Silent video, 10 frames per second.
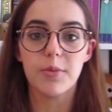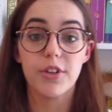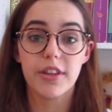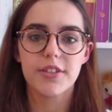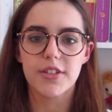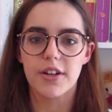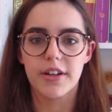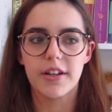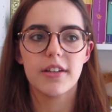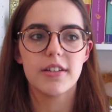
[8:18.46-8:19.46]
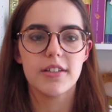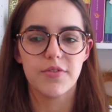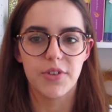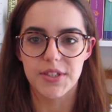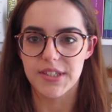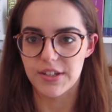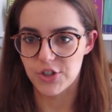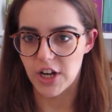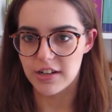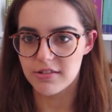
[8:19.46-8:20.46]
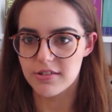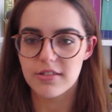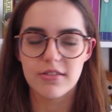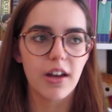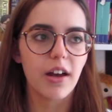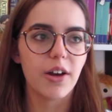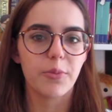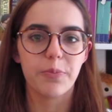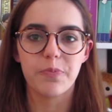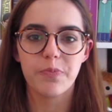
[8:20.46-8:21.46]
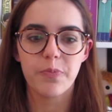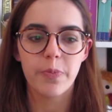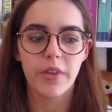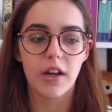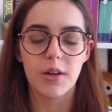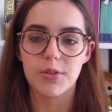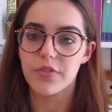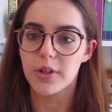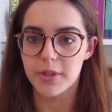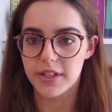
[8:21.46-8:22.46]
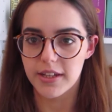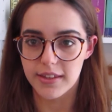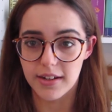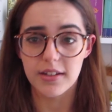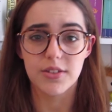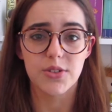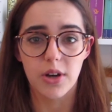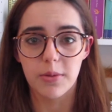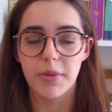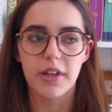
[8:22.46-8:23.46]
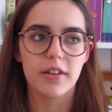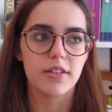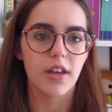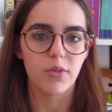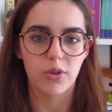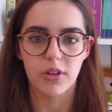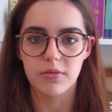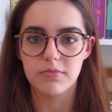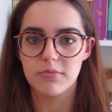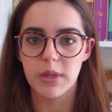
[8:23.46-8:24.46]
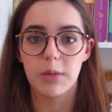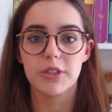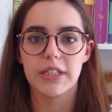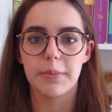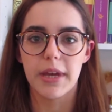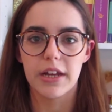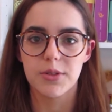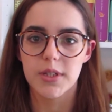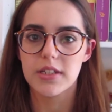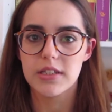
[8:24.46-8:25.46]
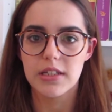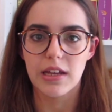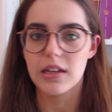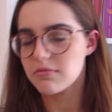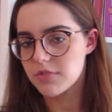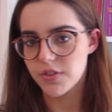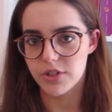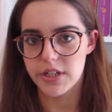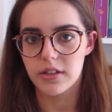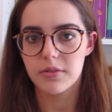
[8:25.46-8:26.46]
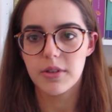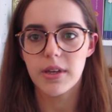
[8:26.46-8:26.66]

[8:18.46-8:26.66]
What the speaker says: I'm really sorry for the sudden change. I was filming and then I had to stop, and I've only been able to get back to it today, different day.